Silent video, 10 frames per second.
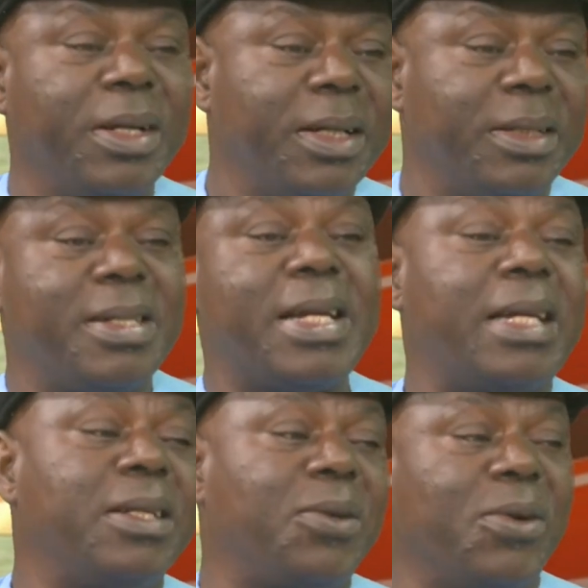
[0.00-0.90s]
these
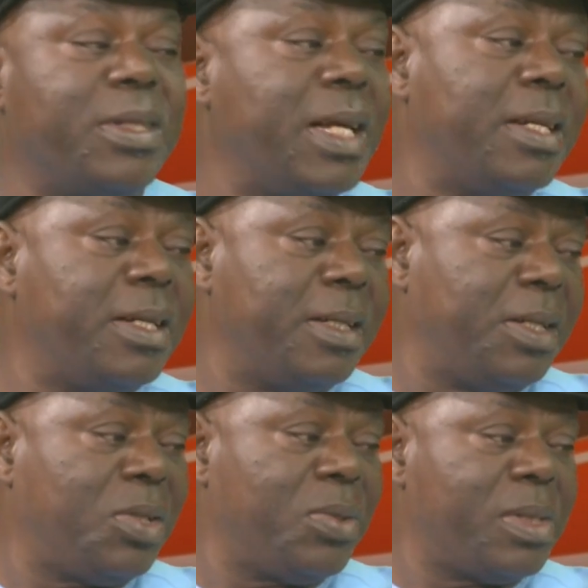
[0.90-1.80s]
are the contending
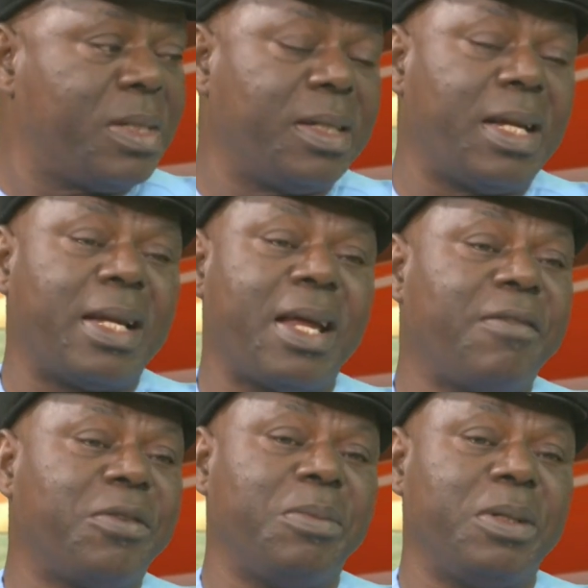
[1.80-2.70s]
issues that
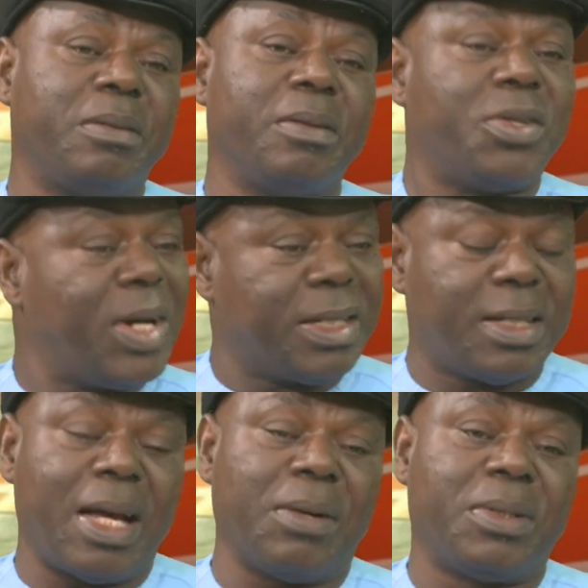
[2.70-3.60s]
have to be
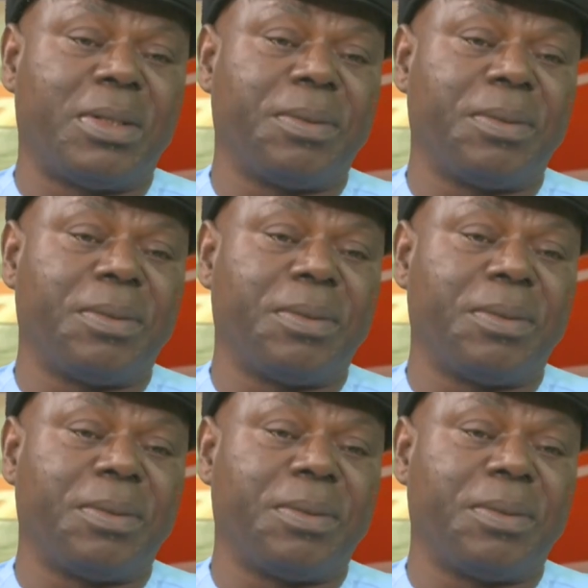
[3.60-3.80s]
trashed out.